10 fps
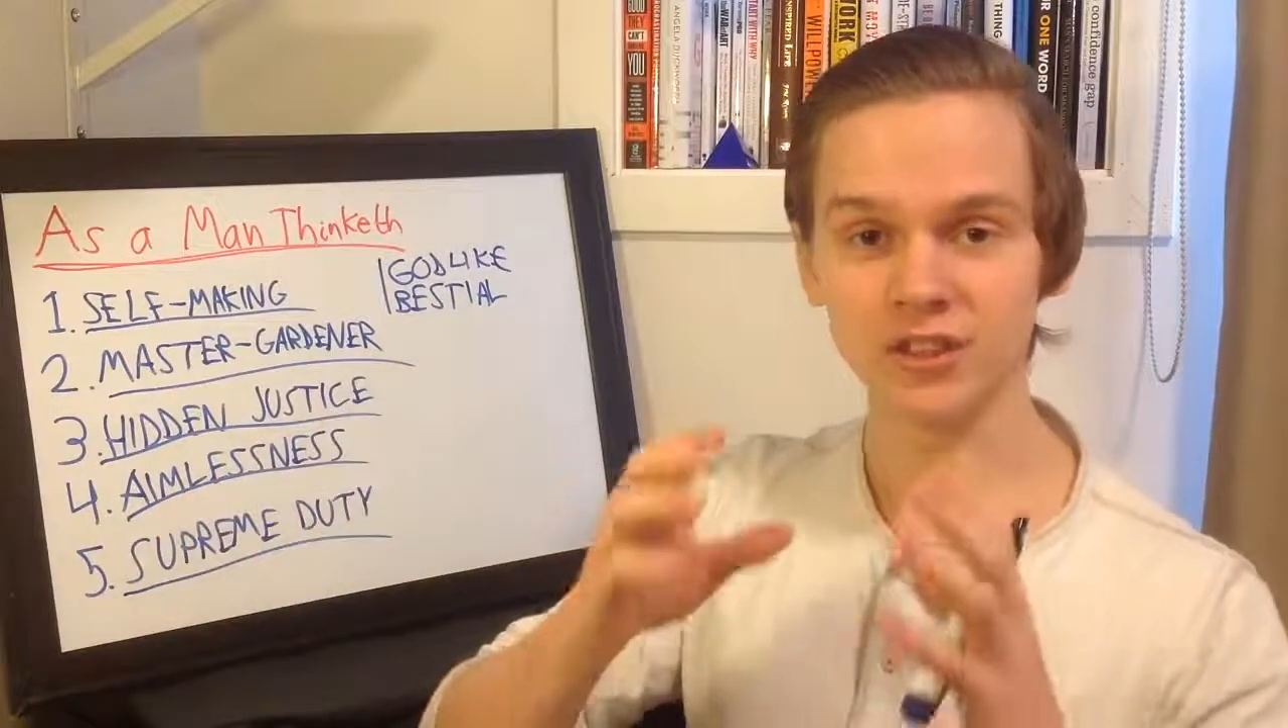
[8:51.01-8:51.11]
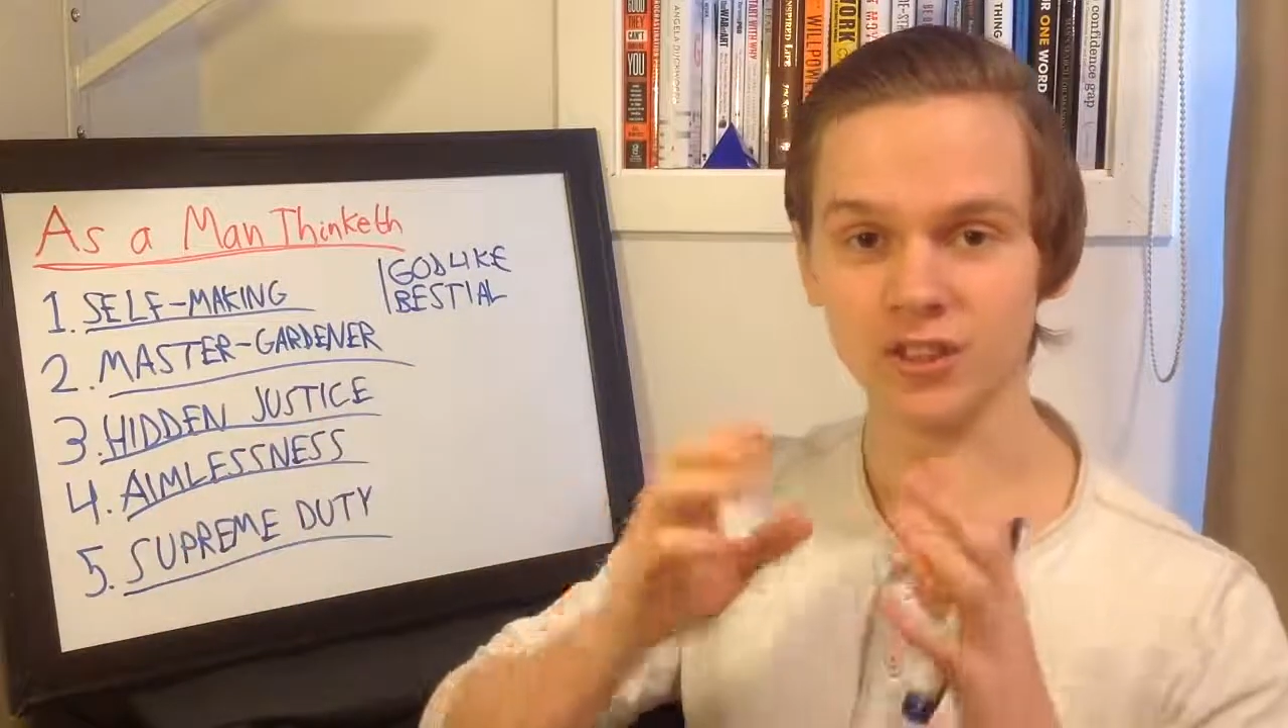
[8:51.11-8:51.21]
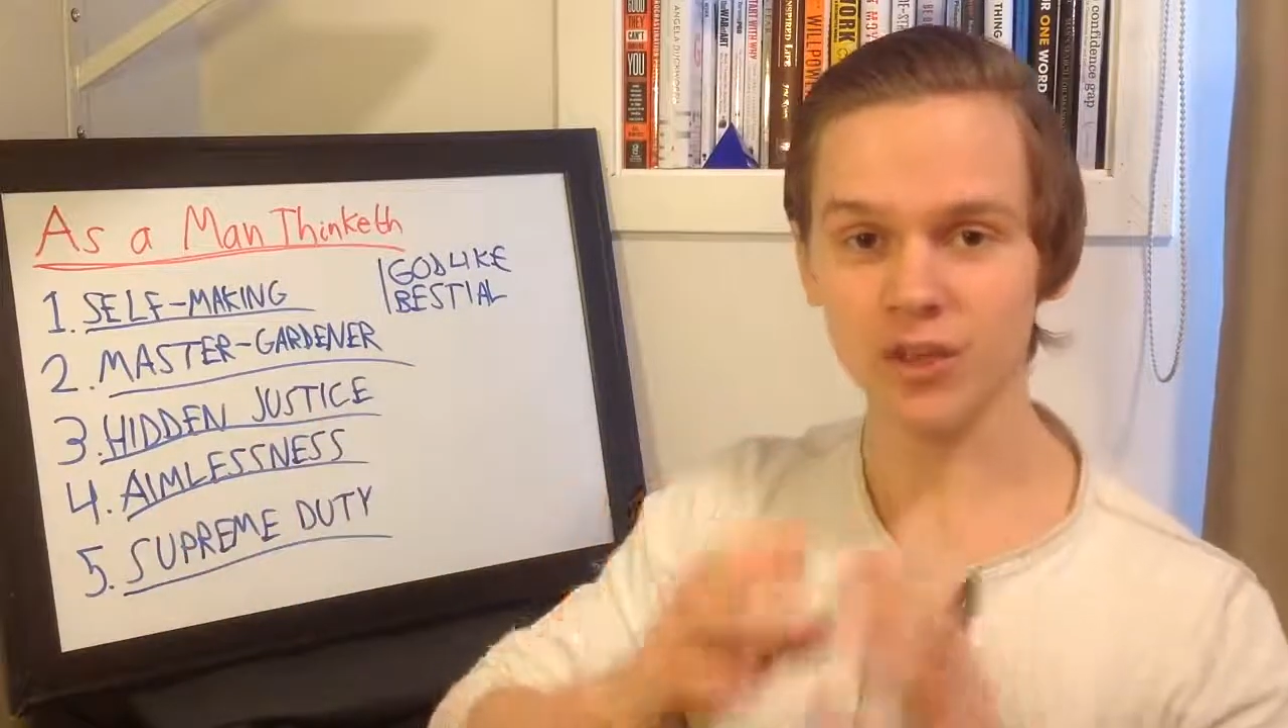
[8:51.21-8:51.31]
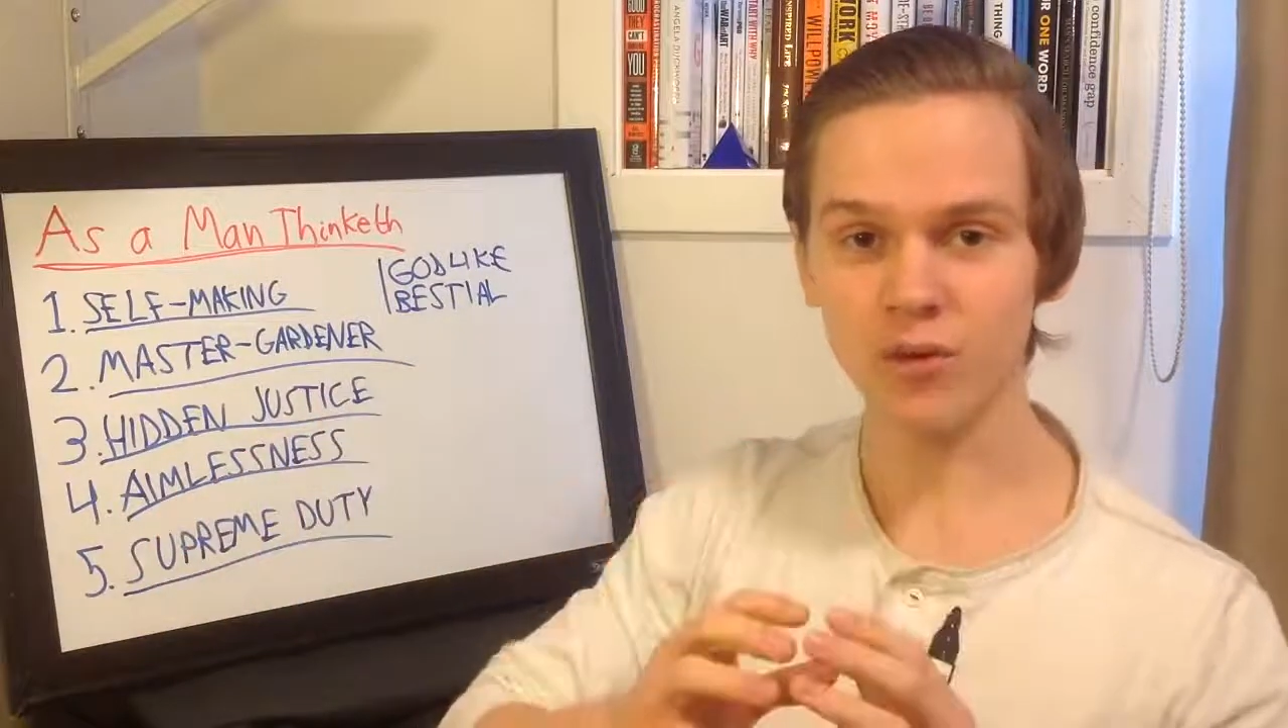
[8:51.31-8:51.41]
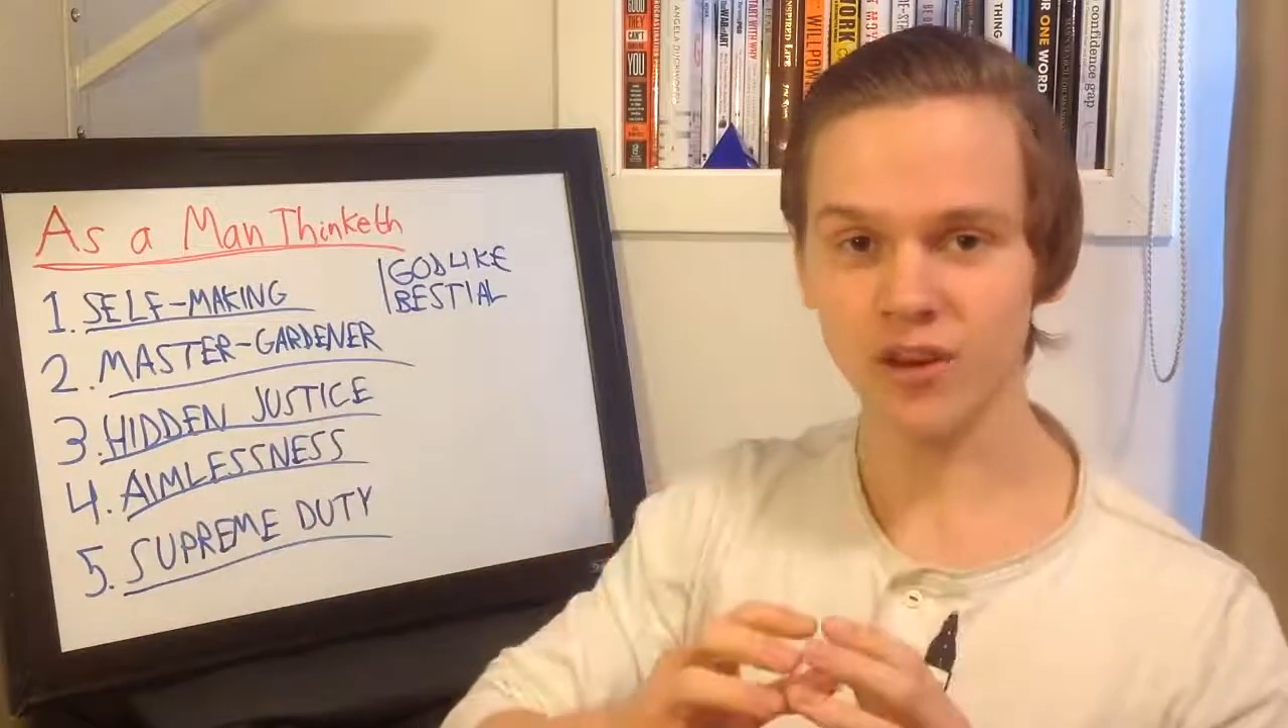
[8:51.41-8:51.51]

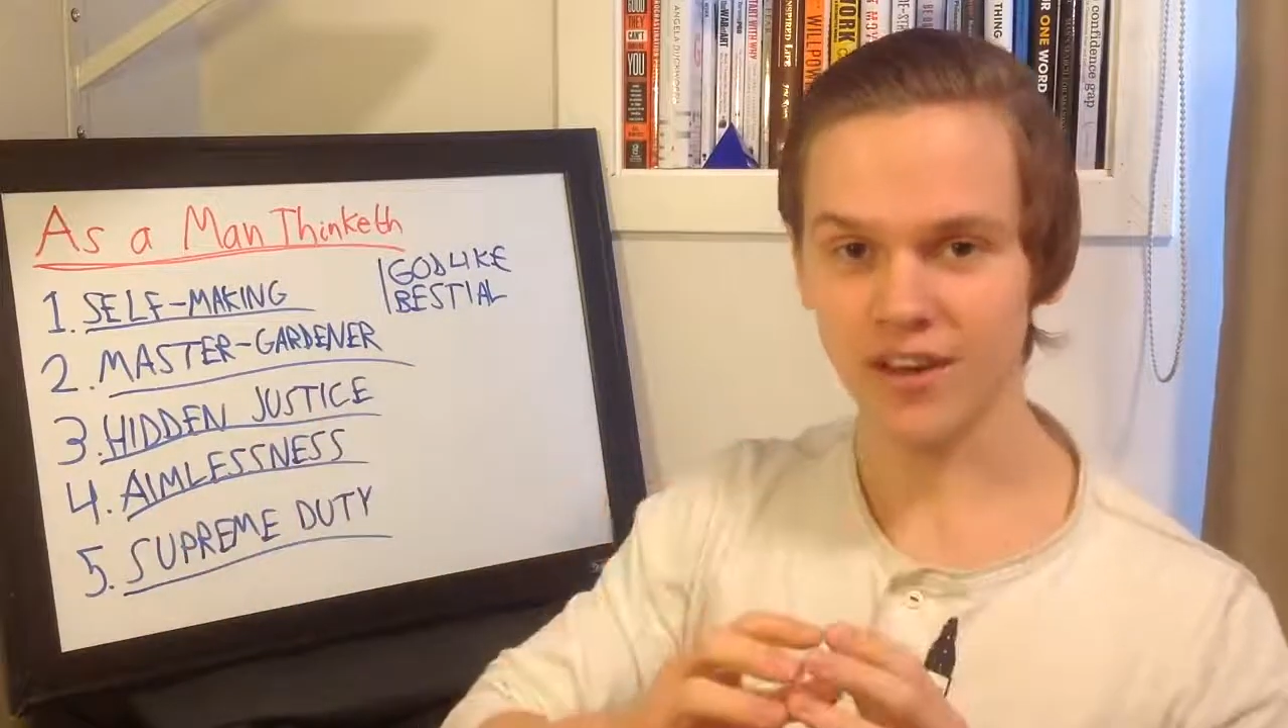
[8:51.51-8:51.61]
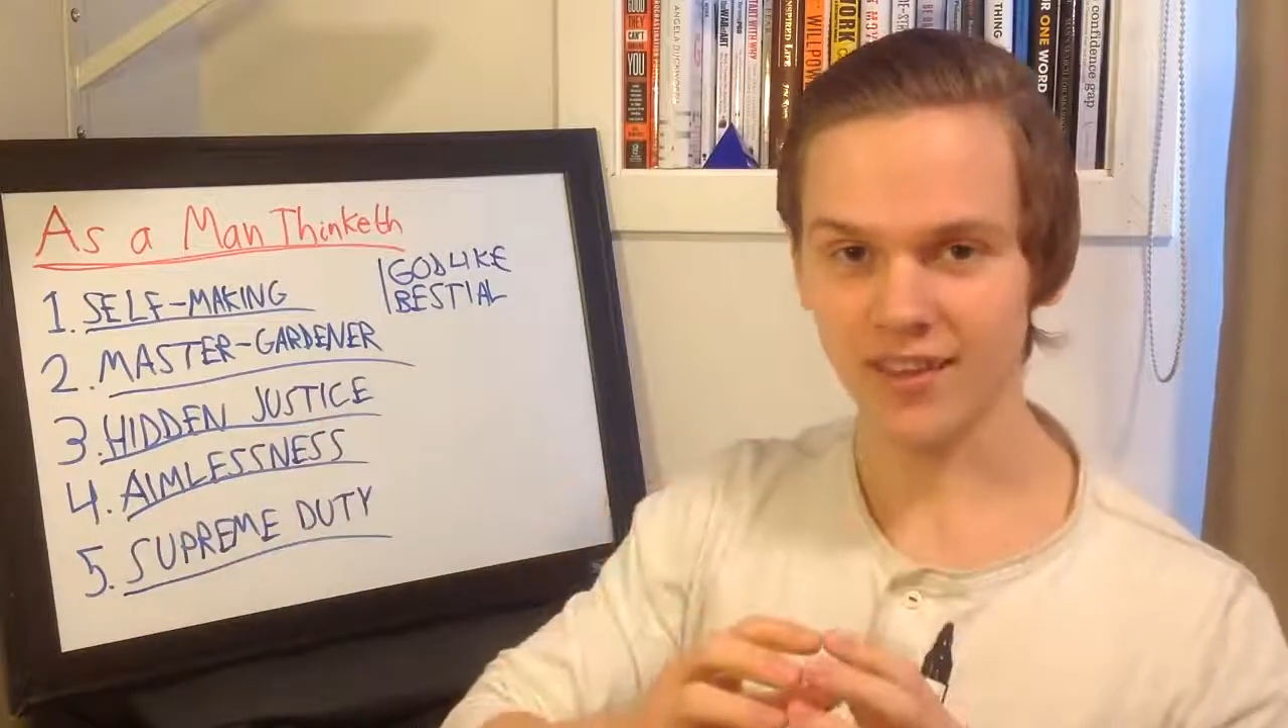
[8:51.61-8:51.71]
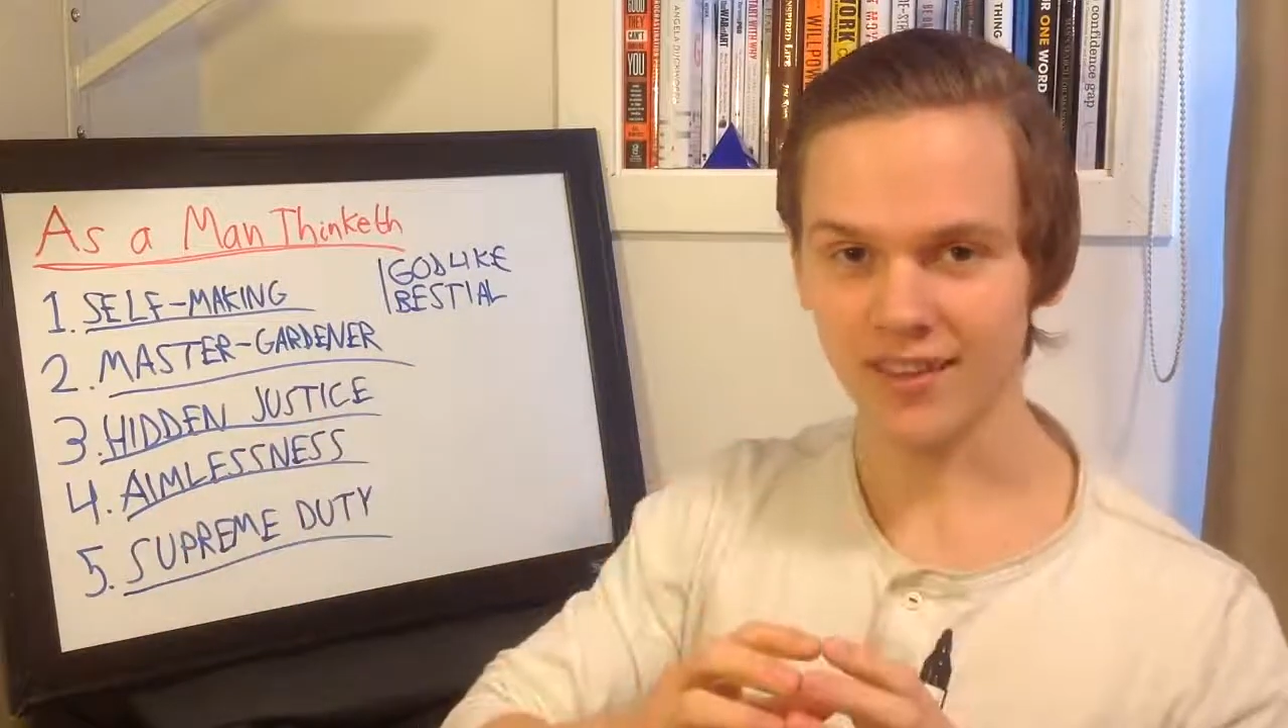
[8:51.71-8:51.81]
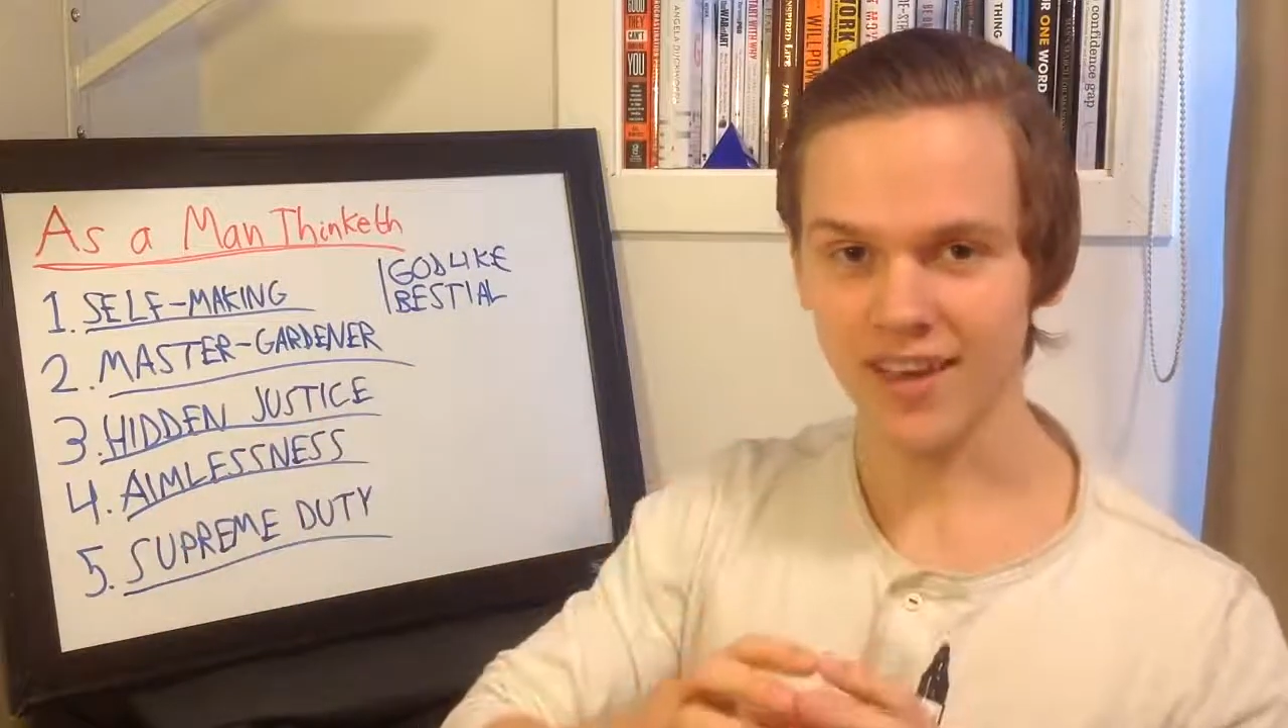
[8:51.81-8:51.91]
duty